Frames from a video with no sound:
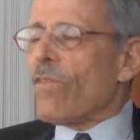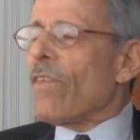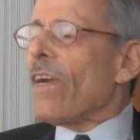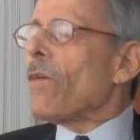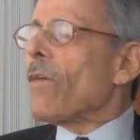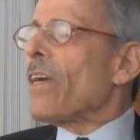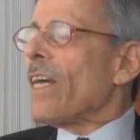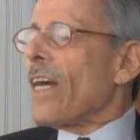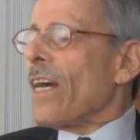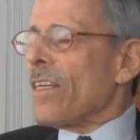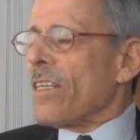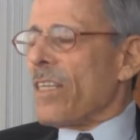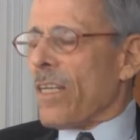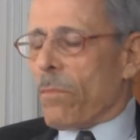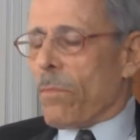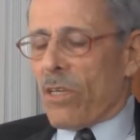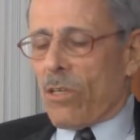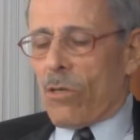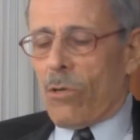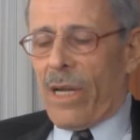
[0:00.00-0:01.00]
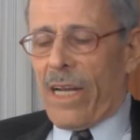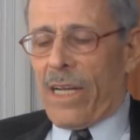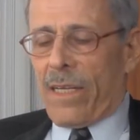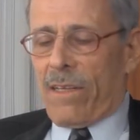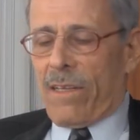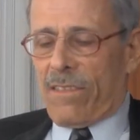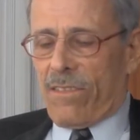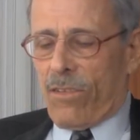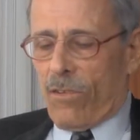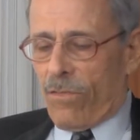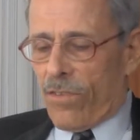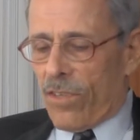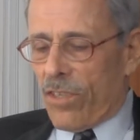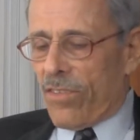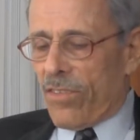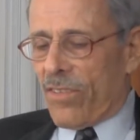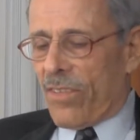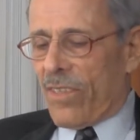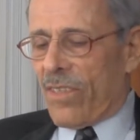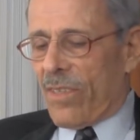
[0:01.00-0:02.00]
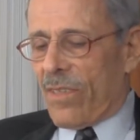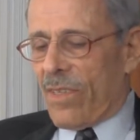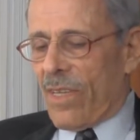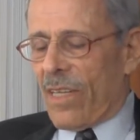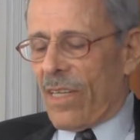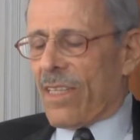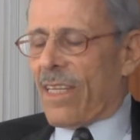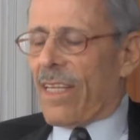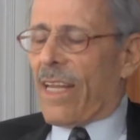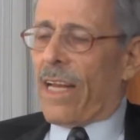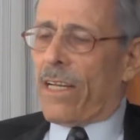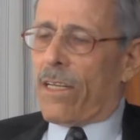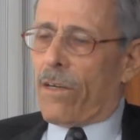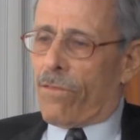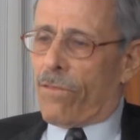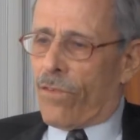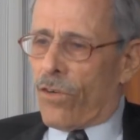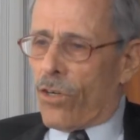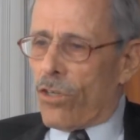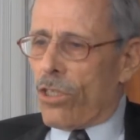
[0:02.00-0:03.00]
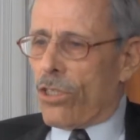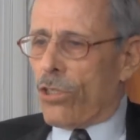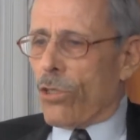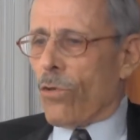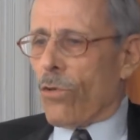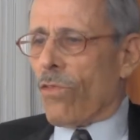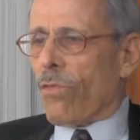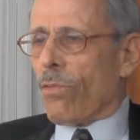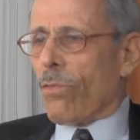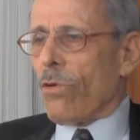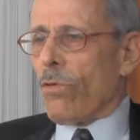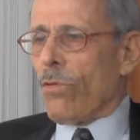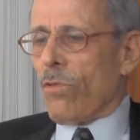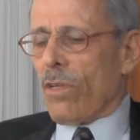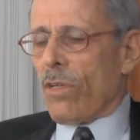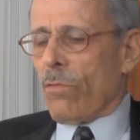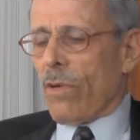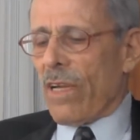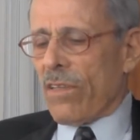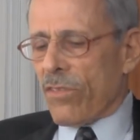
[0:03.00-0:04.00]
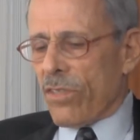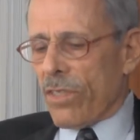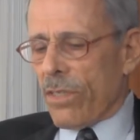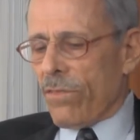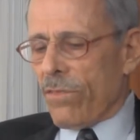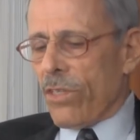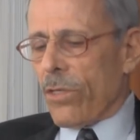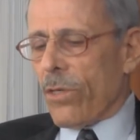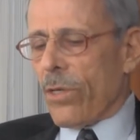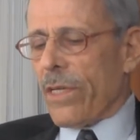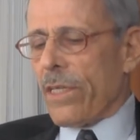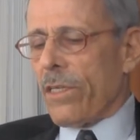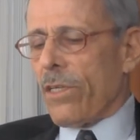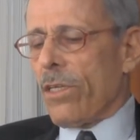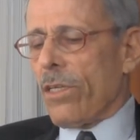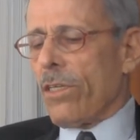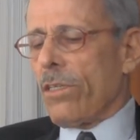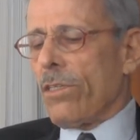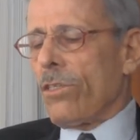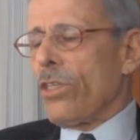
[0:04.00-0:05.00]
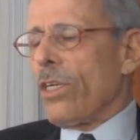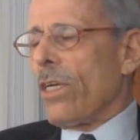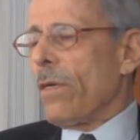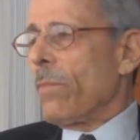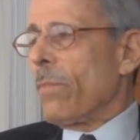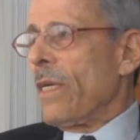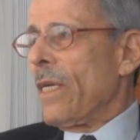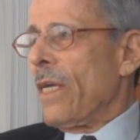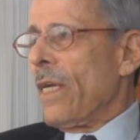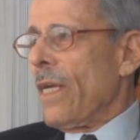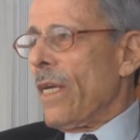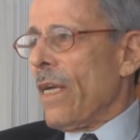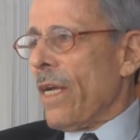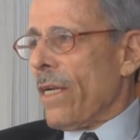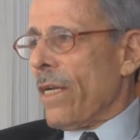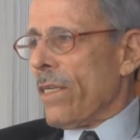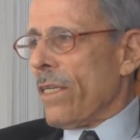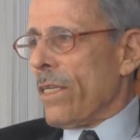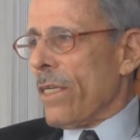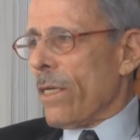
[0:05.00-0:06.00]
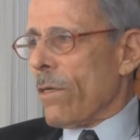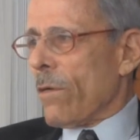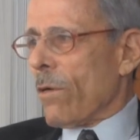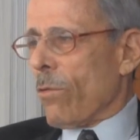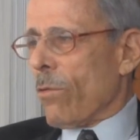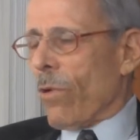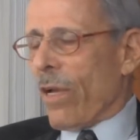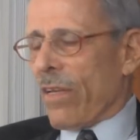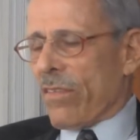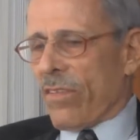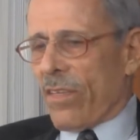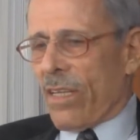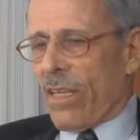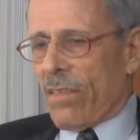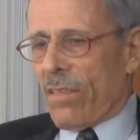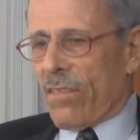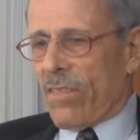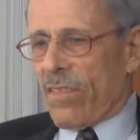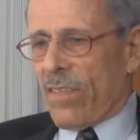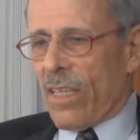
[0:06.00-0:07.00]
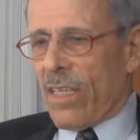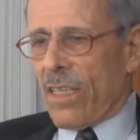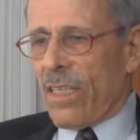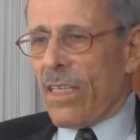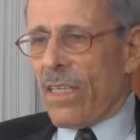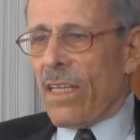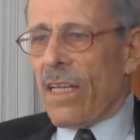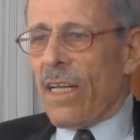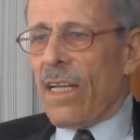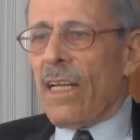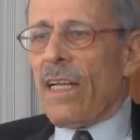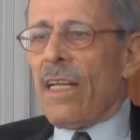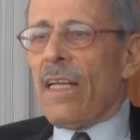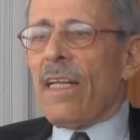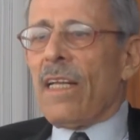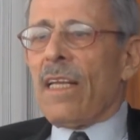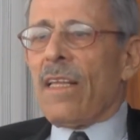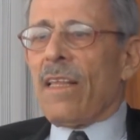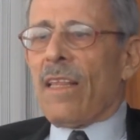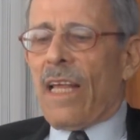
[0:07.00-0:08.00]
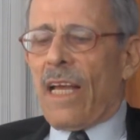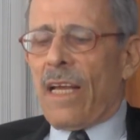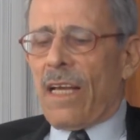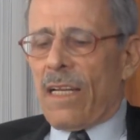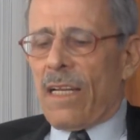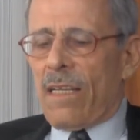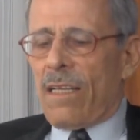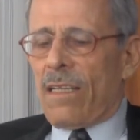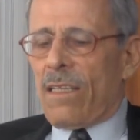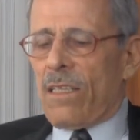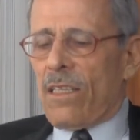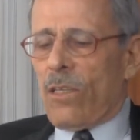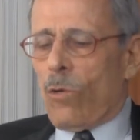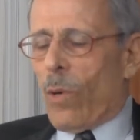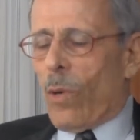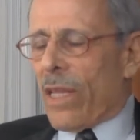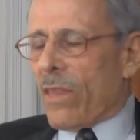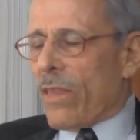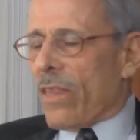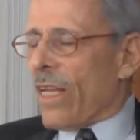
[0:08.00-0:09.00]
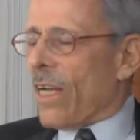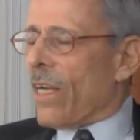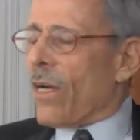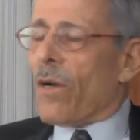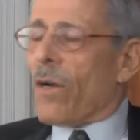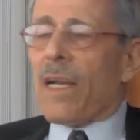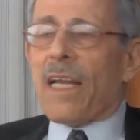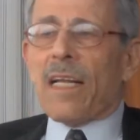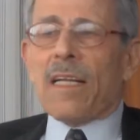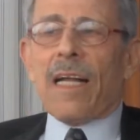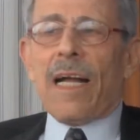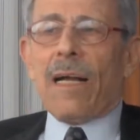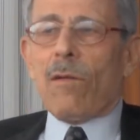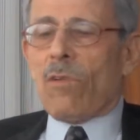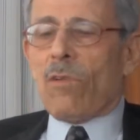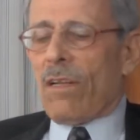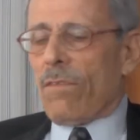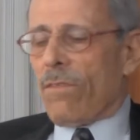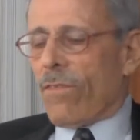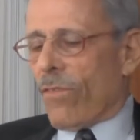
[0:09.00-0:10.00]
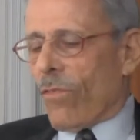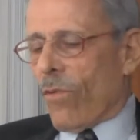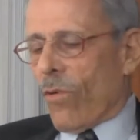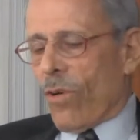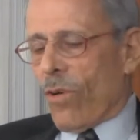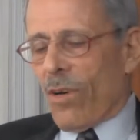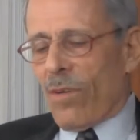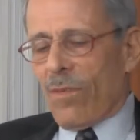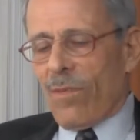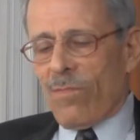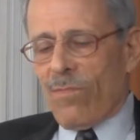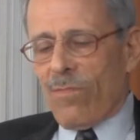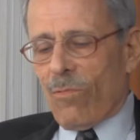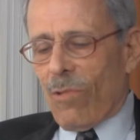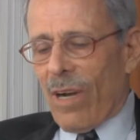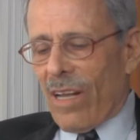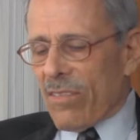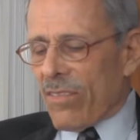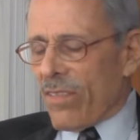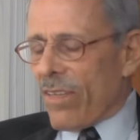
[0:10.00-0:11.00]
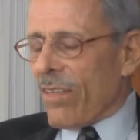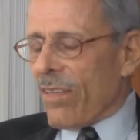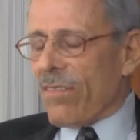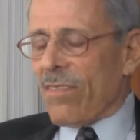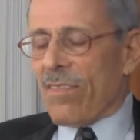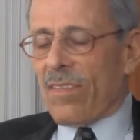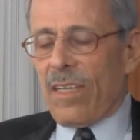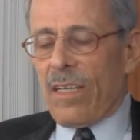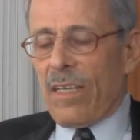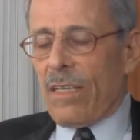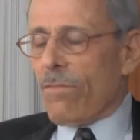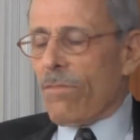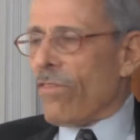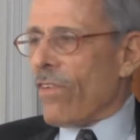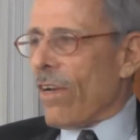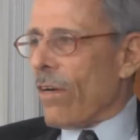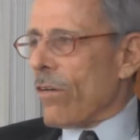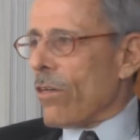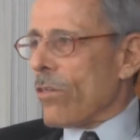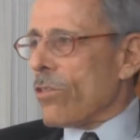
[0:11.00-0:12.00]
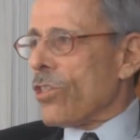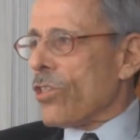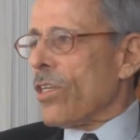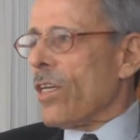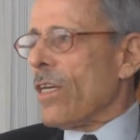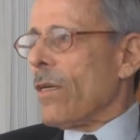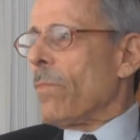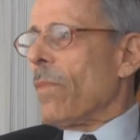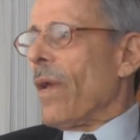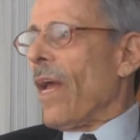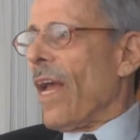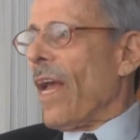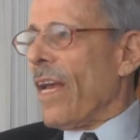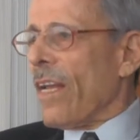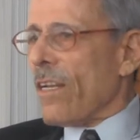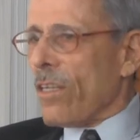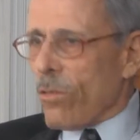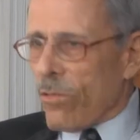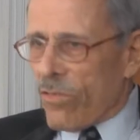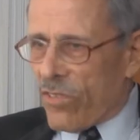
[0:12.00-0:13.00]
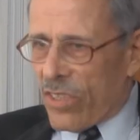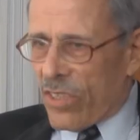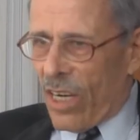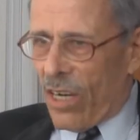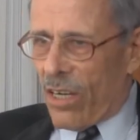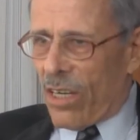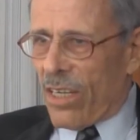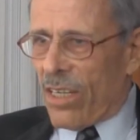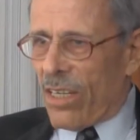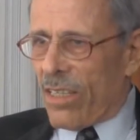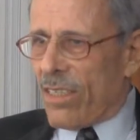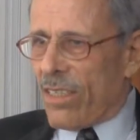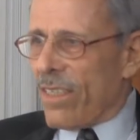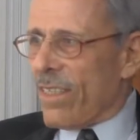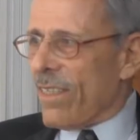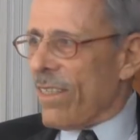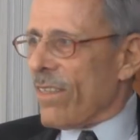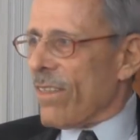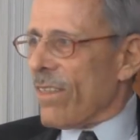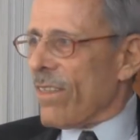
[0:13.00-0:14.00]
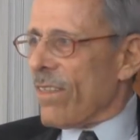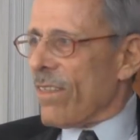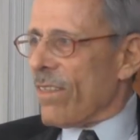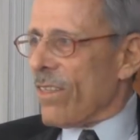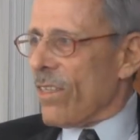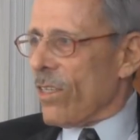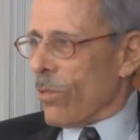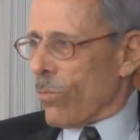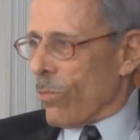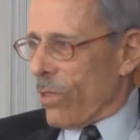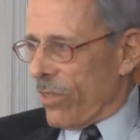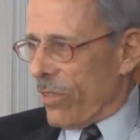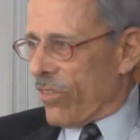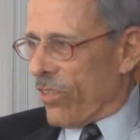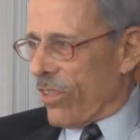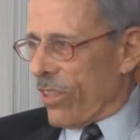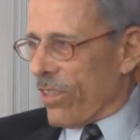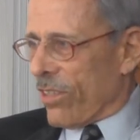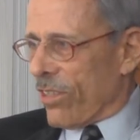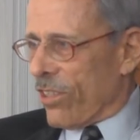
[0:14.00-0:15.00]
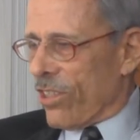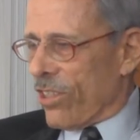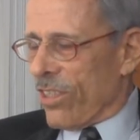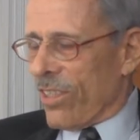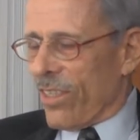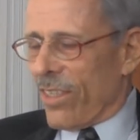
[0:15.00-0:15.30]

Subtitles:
very undemocratic. So first, they deferred you through the rest of your internship and a year of residency. Then you went there and accounted for residency, fellowship, and you started your research.